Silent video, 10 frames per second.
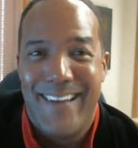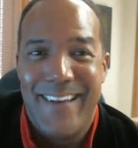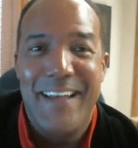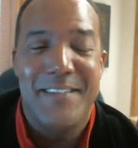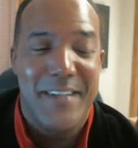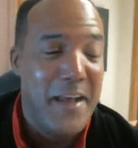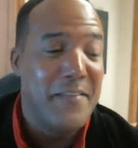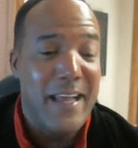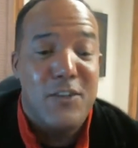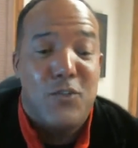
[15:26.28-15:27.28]
and that's
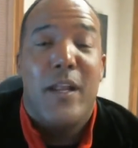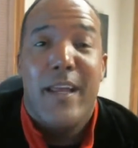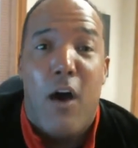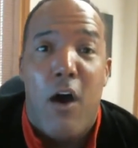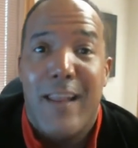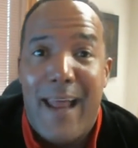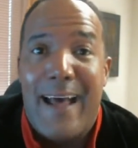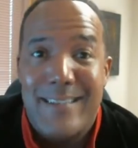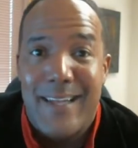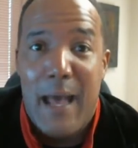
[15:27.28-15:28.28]
that's really all that
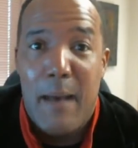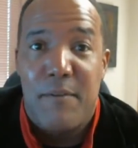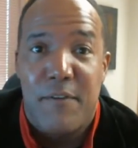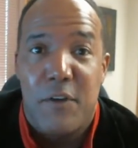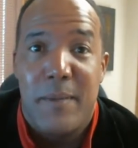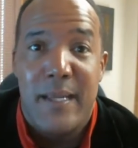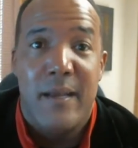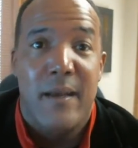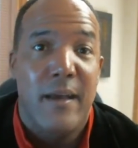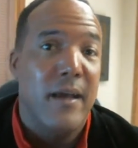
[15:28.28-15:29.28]
has to happen for you to
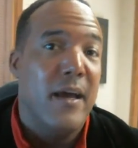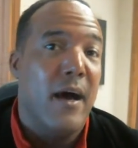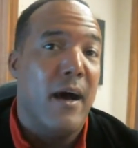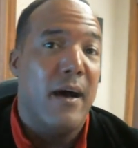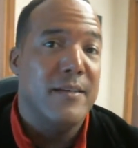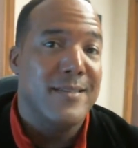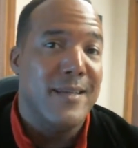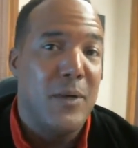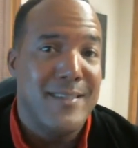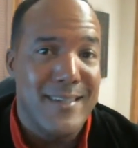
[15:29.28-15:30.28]
be uh,
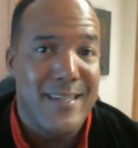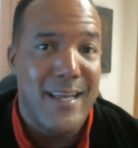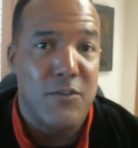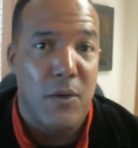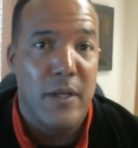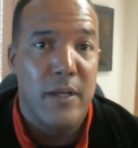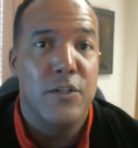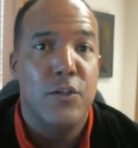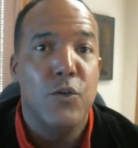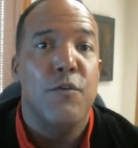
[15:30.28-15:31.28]
somewhat successful
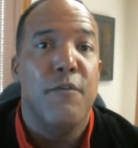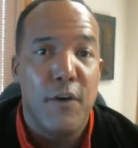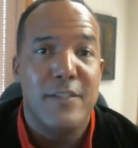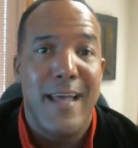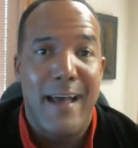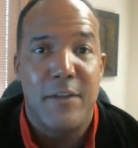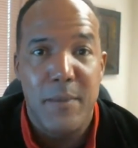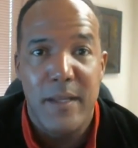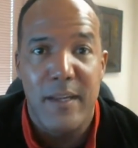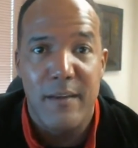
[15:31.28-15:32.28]
is you first have to
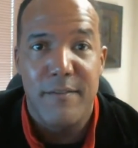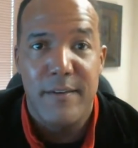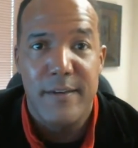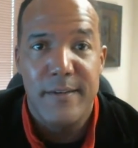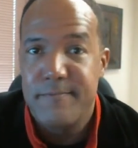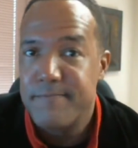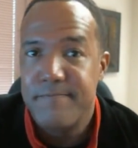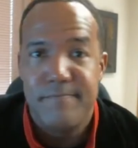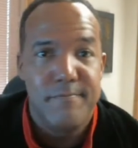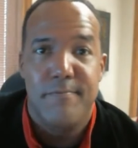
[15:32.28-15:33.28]
believe
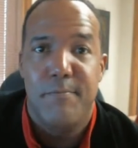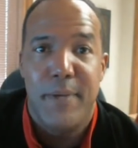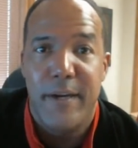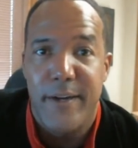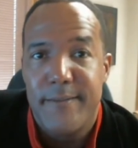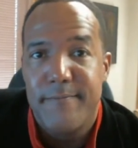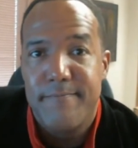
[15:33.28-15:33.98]
period